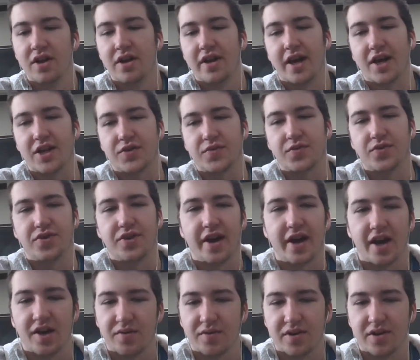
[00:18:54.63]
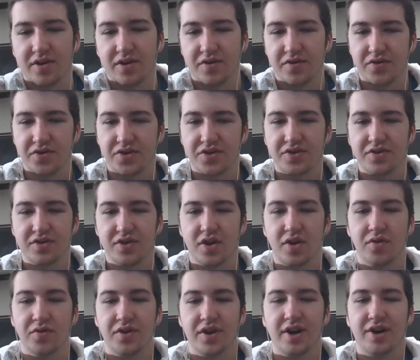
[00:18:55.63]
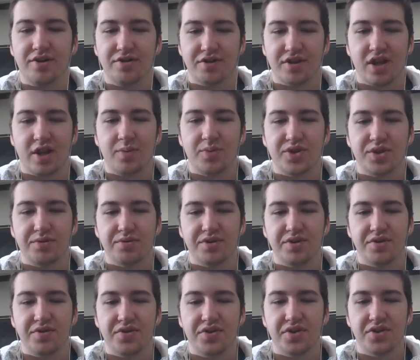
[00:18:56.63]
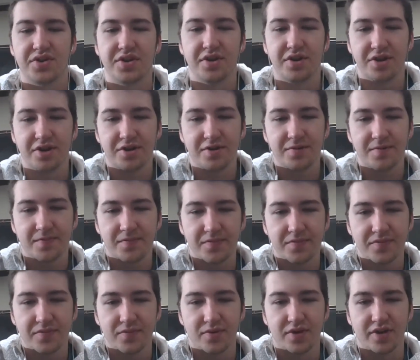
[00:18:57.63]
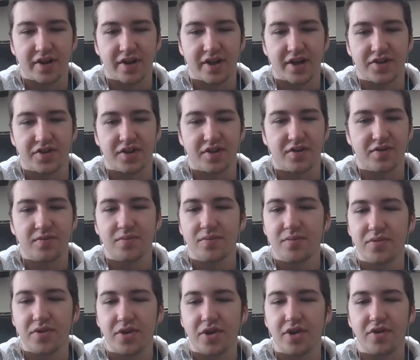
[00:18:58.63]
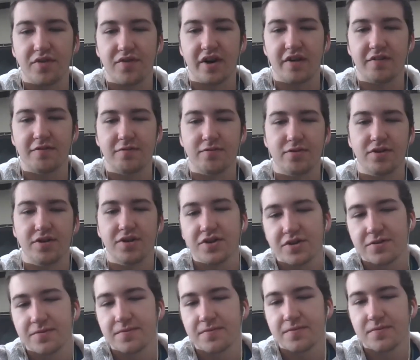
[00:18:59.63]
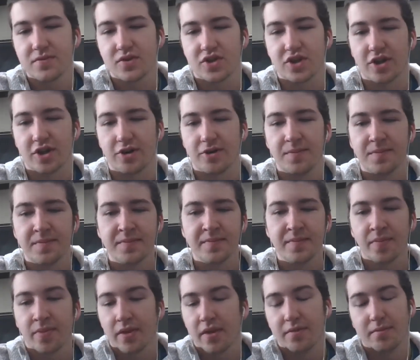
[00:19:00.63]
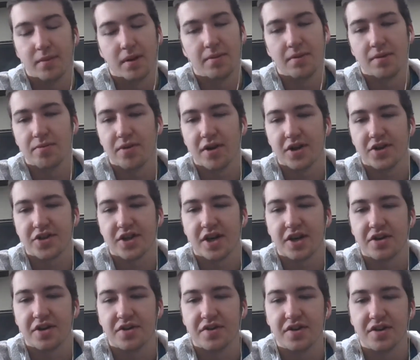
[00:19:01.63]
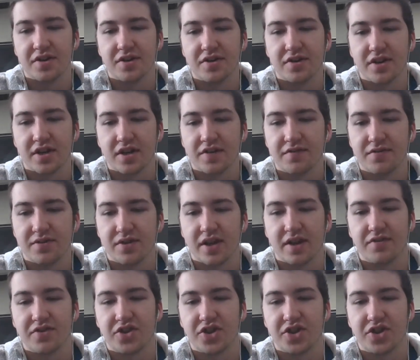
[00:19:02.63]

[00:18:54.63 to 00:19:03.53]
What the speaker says: hasn't really had one of those O'Donnell games that we're used to seeing where he has like 35 points. So maybe he breaks out and they have a